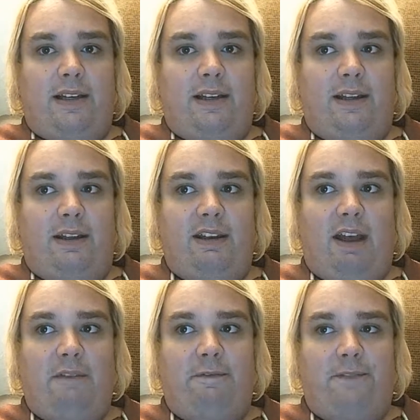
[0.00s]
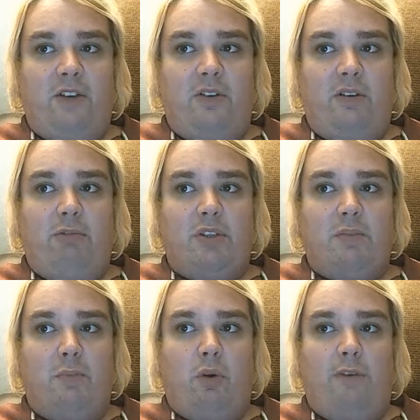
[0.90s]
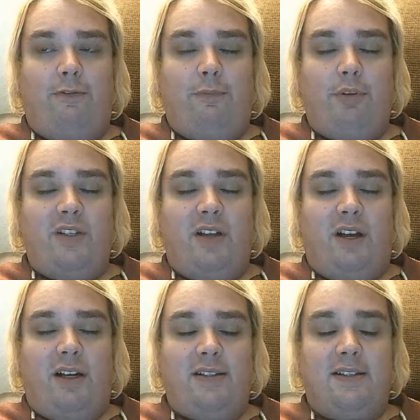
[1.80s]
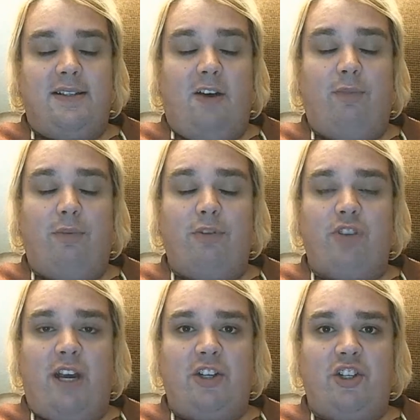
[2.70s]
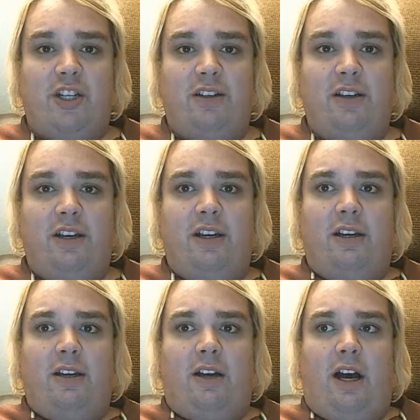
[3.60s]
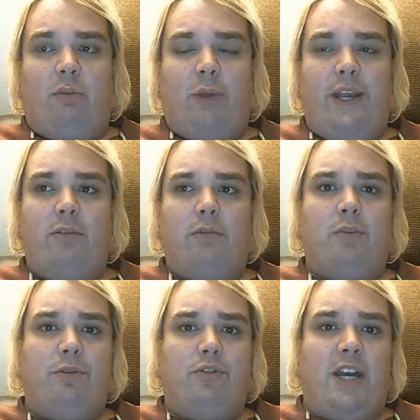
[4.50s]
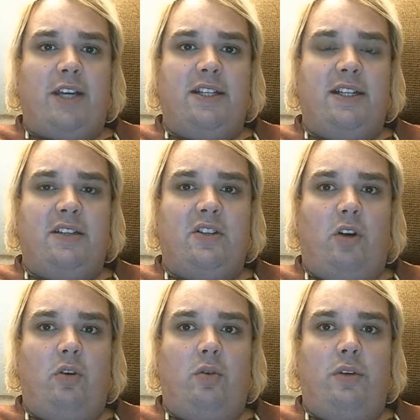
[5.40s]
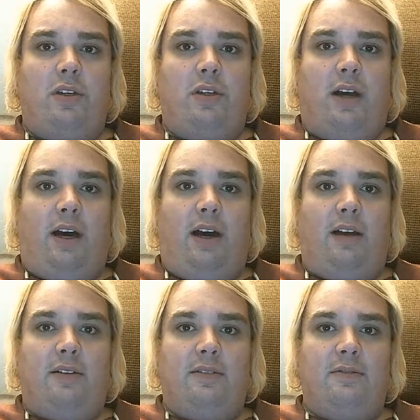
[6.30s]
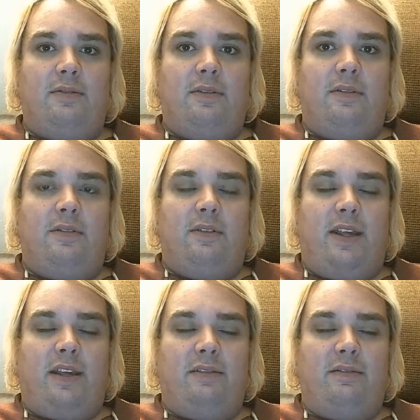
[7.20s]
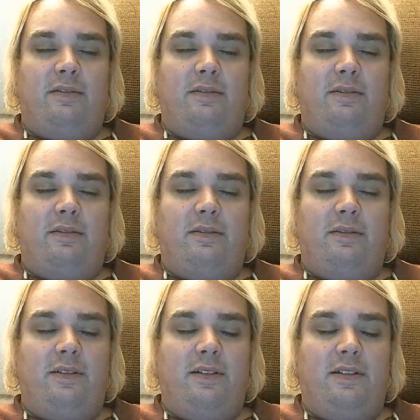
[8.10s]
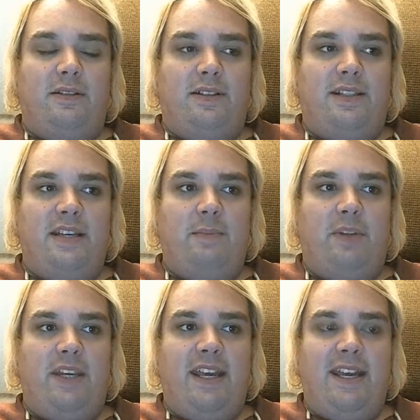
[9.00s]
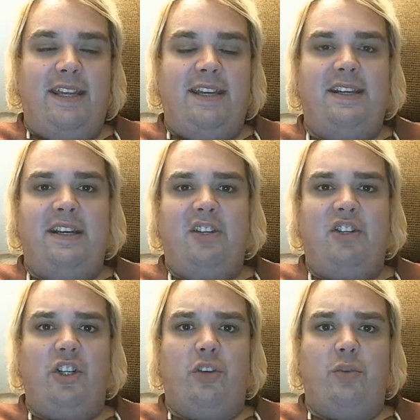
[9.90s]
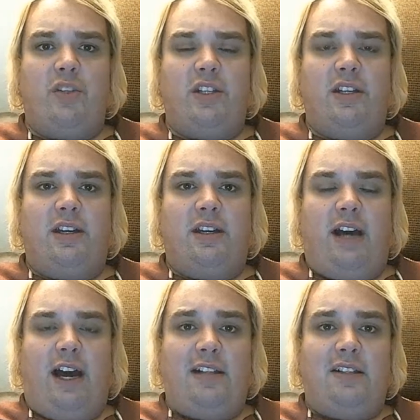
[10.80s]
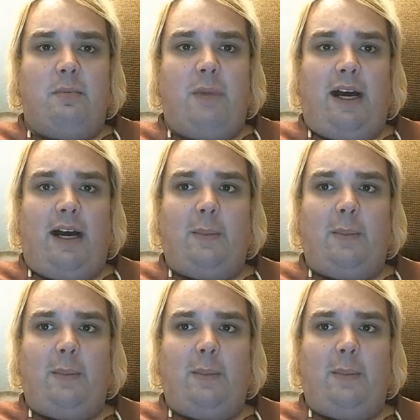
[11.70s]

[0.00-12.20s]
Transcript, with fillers: it, I feel it was more of uh, self projection. Uh, Reigen was projecting his own, uh, like, deeply hidden issues onto Mob.